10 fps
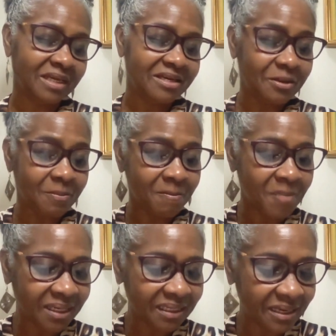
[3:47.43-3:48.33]
The
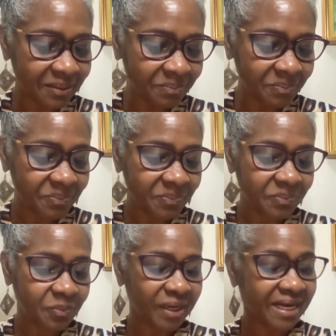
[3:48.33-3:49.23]
man them
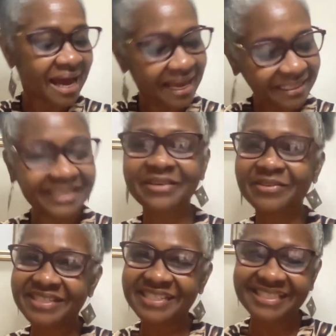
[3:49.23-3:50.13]
where
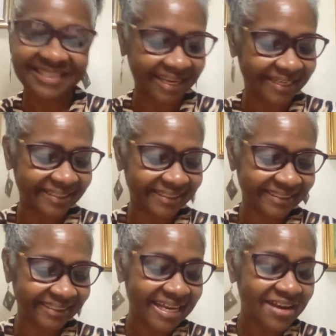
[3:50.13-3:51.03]
Cornelius did send,
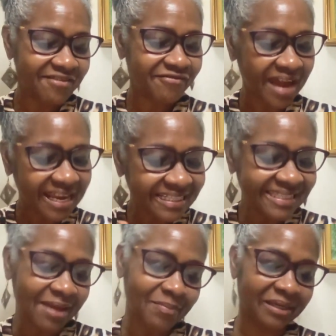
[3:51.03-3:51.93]
find
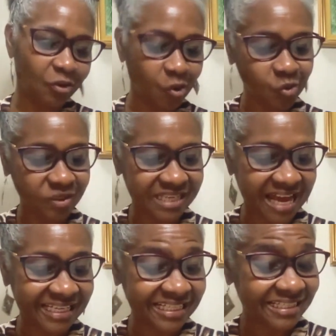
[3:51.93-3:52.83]
Simon house
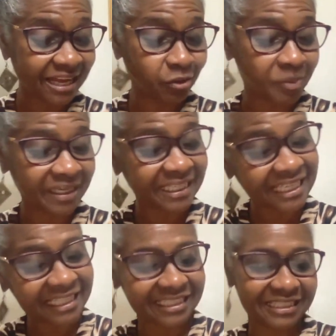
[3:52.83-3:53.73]
and did turn up at the
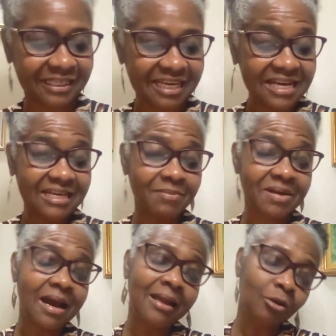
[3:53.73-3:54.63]
gate. Them
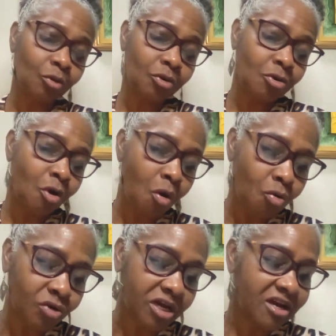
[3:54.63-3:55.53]
call out
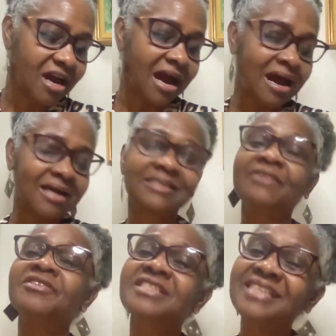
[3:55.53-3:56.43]
loud and ask if
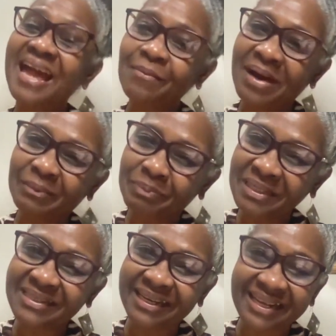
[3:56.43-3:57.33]
Simon
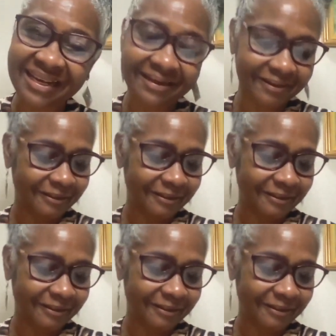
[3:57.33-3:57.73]
Peter did it.